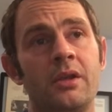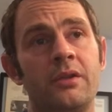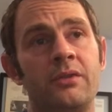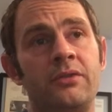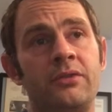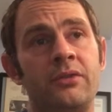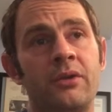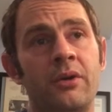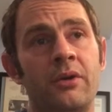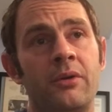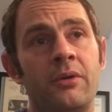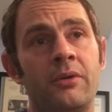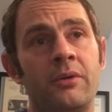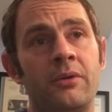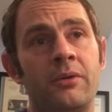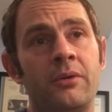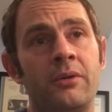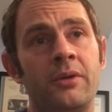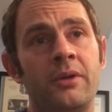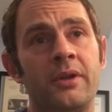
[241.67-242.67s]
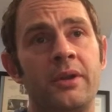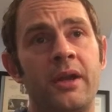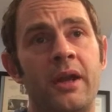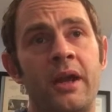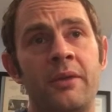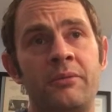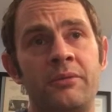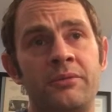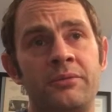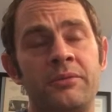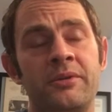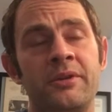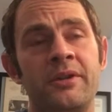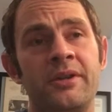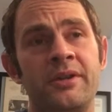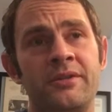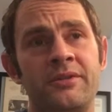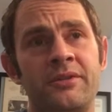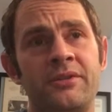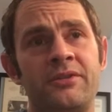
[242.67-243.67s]
So I would
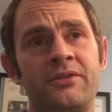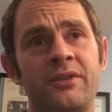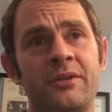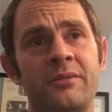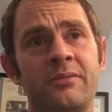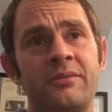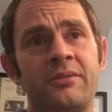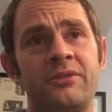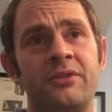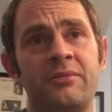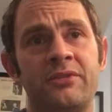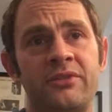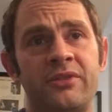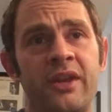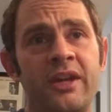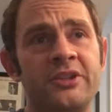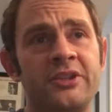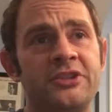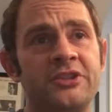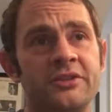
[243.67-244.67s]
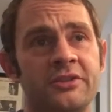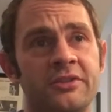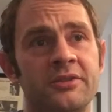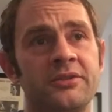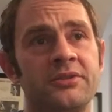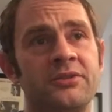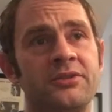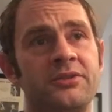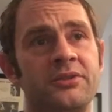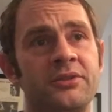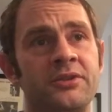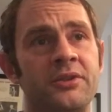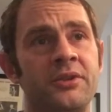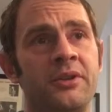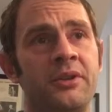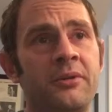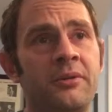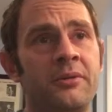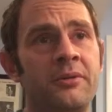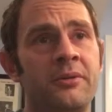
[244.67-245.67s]
really do some sectionals,
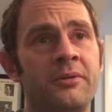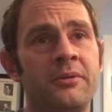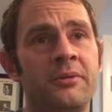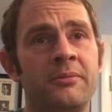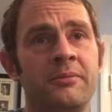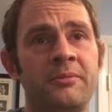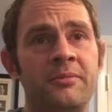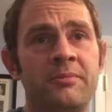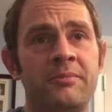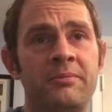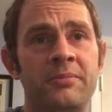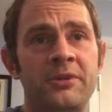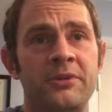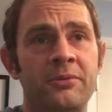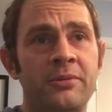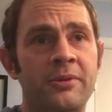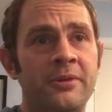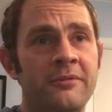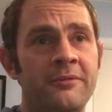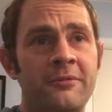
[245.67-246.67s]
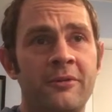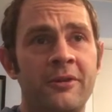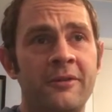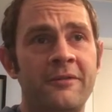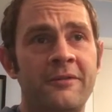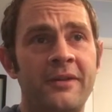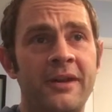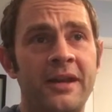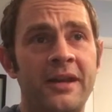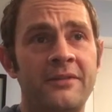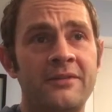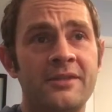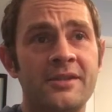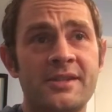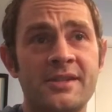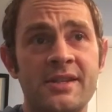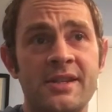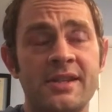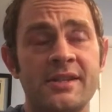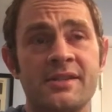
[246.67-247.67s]
between 4, 5, and
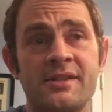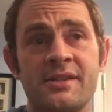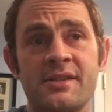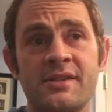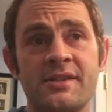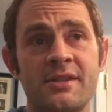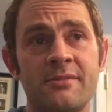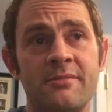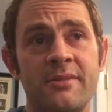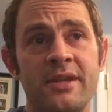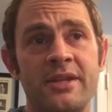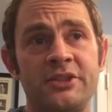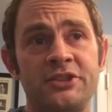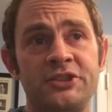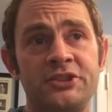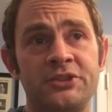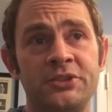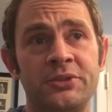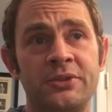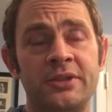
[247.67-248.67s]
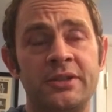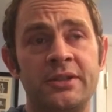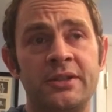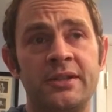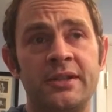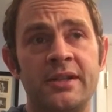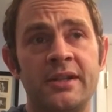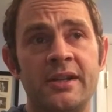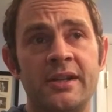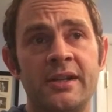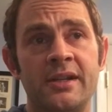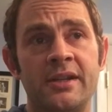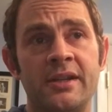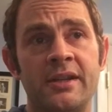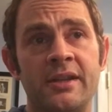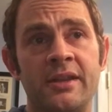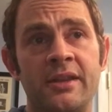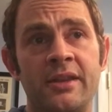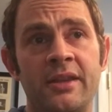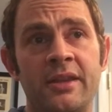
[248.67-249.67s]
6, just to make sure
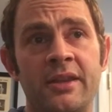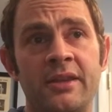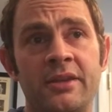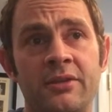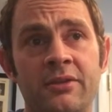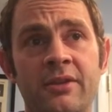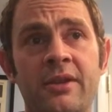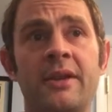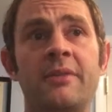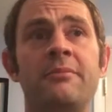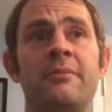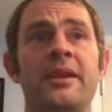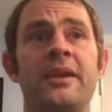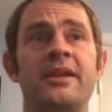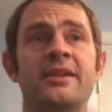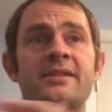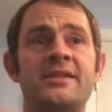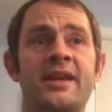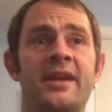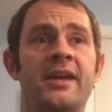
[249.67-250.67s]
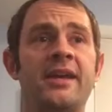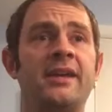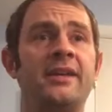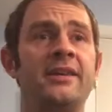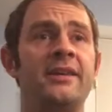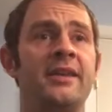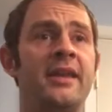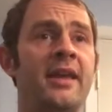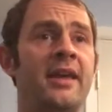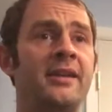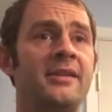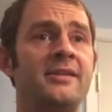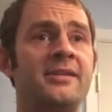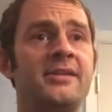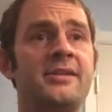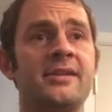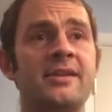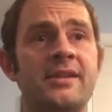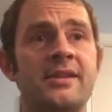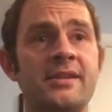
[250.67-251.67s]
that you can maintain that
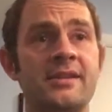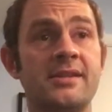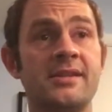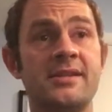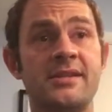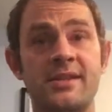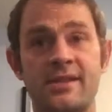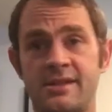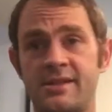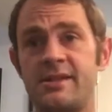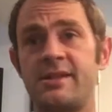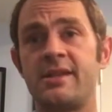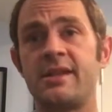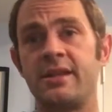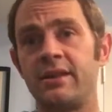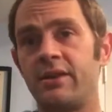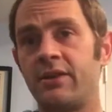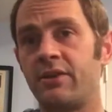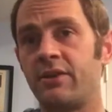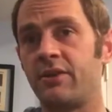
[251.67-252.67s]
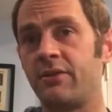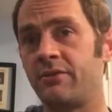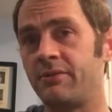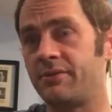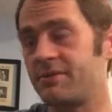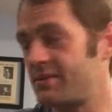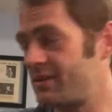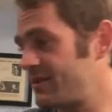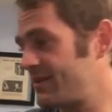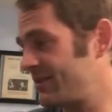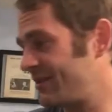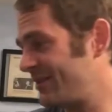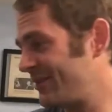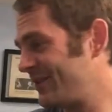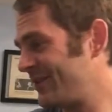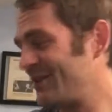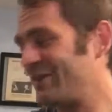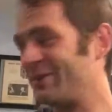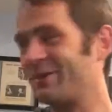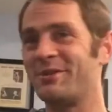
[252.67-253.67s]
16th note
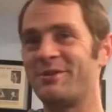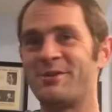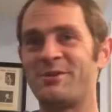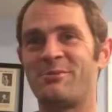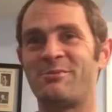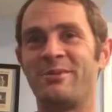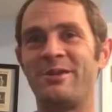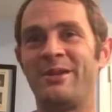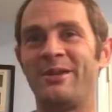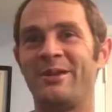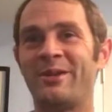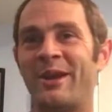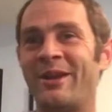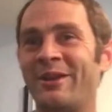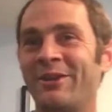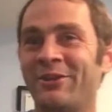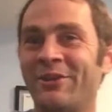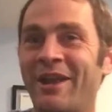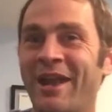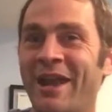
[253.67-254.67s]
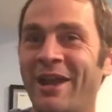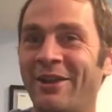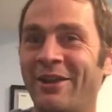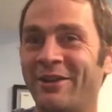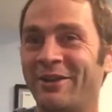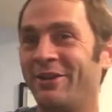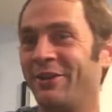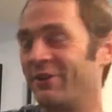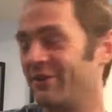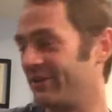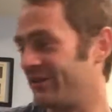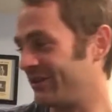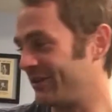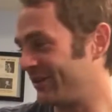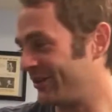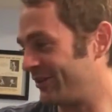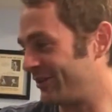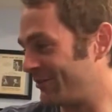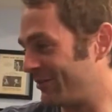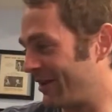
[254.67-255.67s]
speed. I got little Alec here
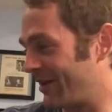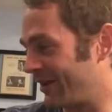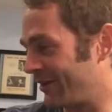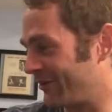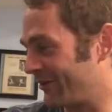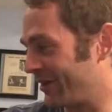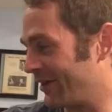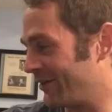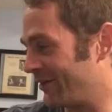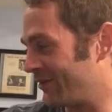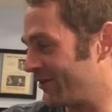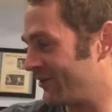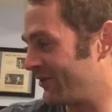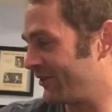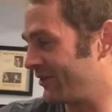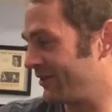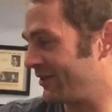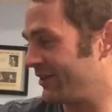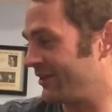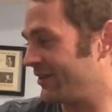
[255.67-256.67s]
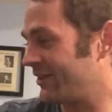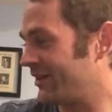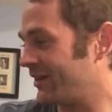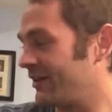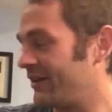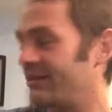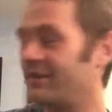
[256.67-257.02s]
in the background. He